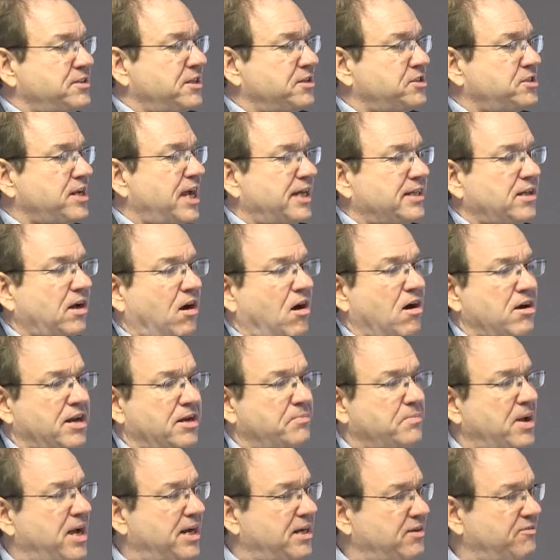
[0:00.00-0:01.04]
inside the heart and
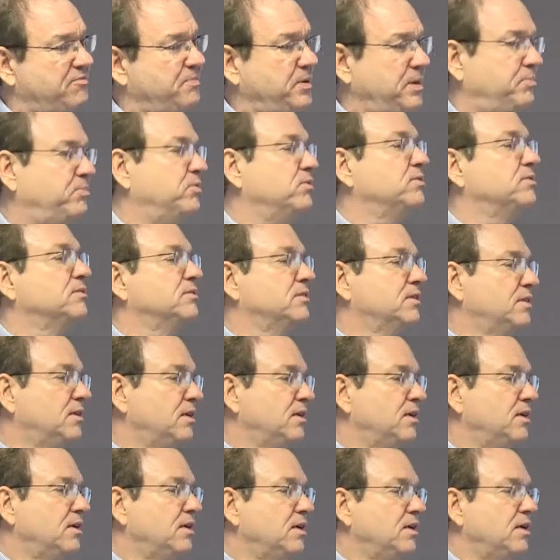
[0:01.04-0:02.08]
mind of people.
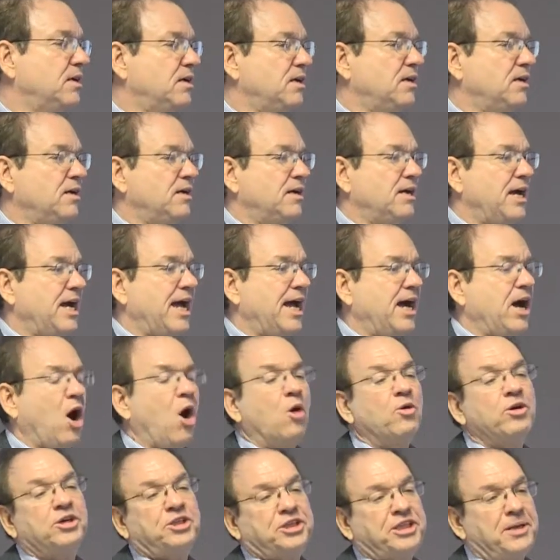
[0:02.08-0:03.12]

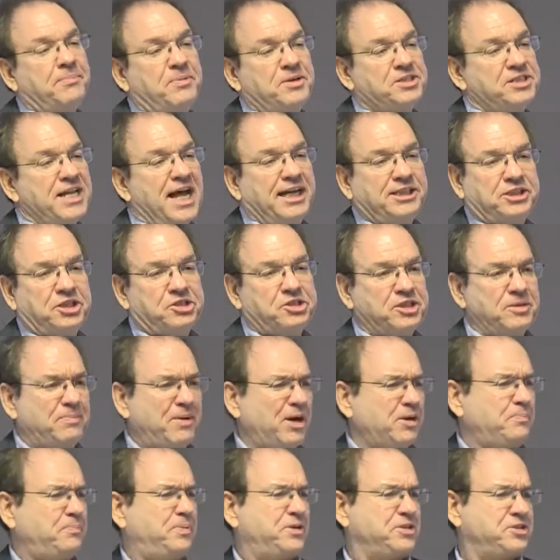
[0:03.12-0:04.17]
Ownership is not just
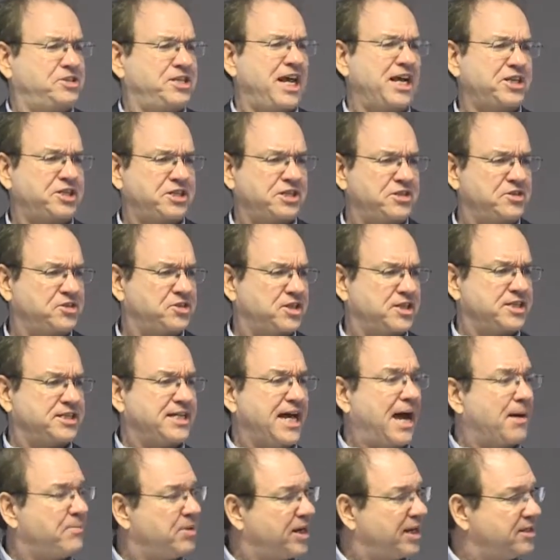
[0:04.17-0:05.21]
about possessions and
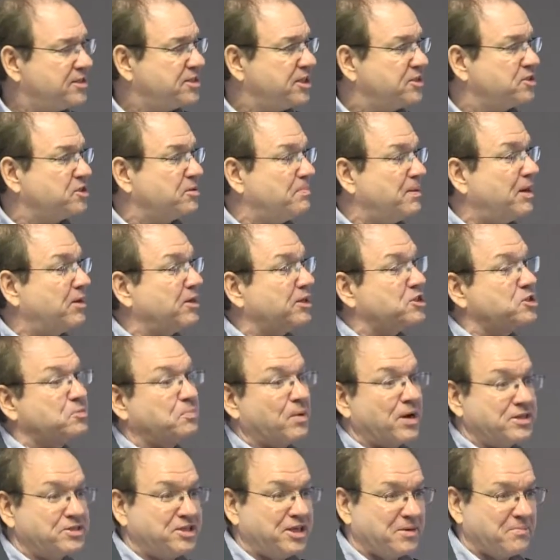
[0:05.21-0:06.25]
dominance, it's about
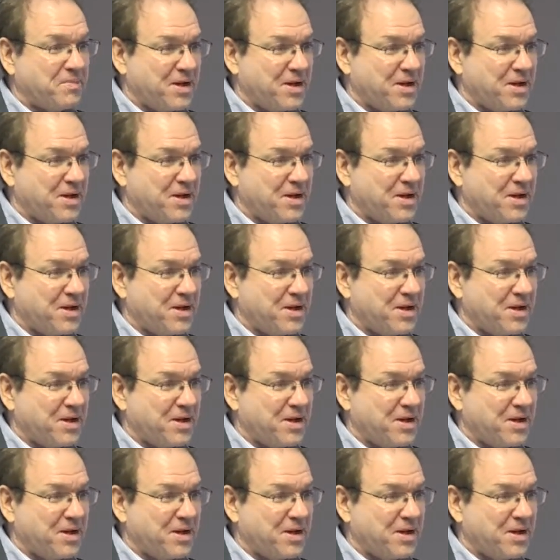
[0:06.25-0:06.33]
expressing